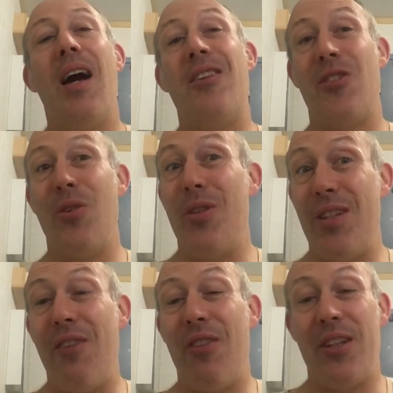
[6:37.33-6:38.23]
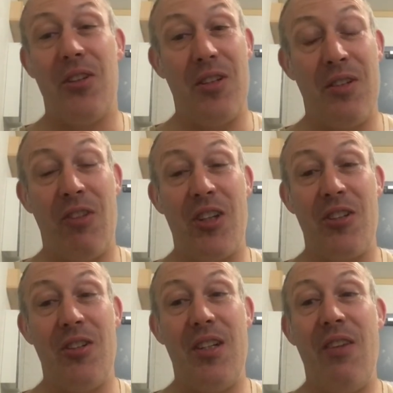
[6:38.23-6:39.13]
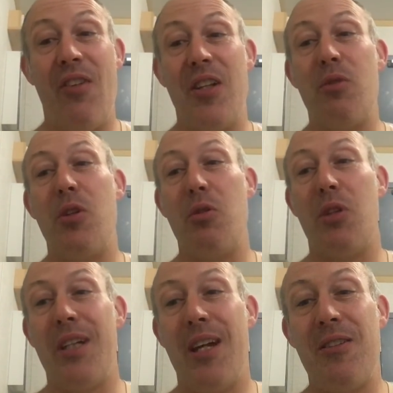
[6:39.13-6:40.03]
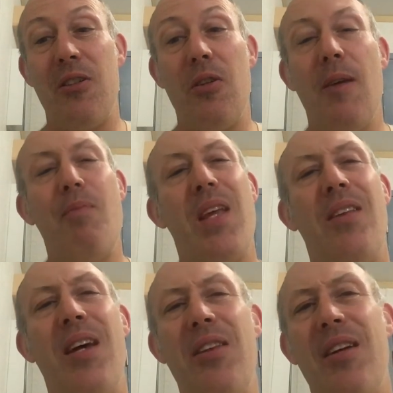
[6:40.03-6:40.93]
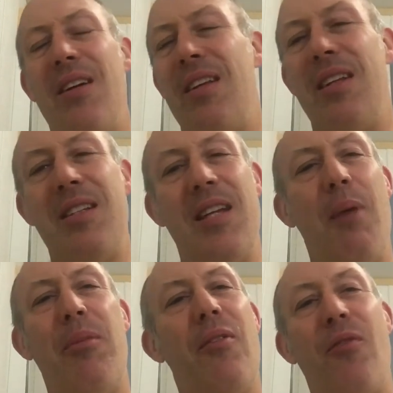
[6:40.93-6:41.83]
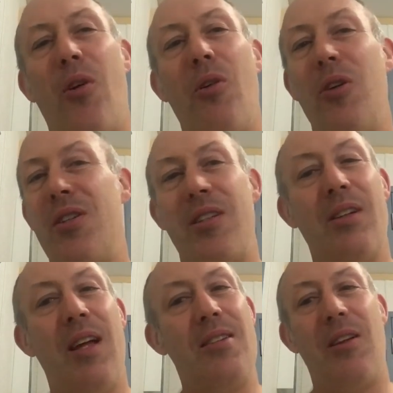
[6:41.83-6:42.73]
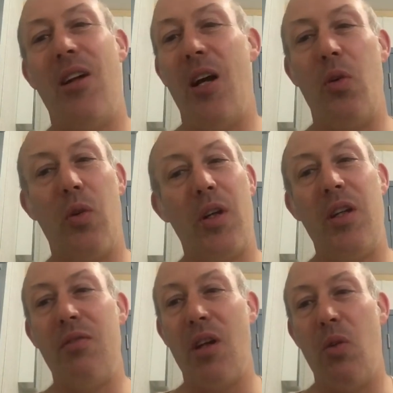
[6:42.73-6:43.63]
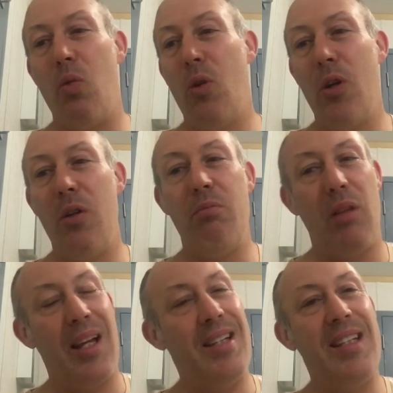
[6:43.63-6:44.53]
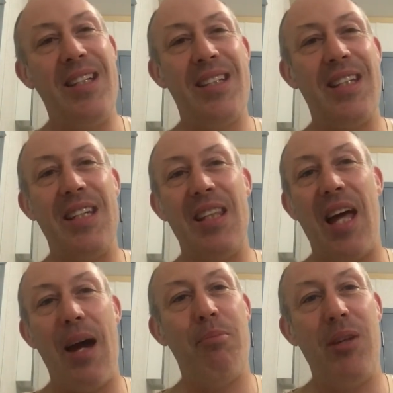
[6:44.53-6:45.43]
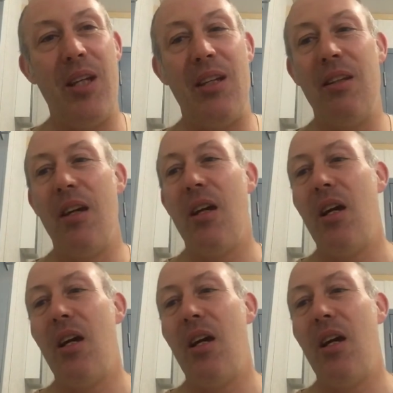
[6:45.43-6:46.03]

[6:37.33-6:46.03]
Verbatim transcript: as soon as they fix their, fix their defense, which we'll get to. Then the, the depth at forward still has a lot of work. You've got Wood, Blandisi, Lappin,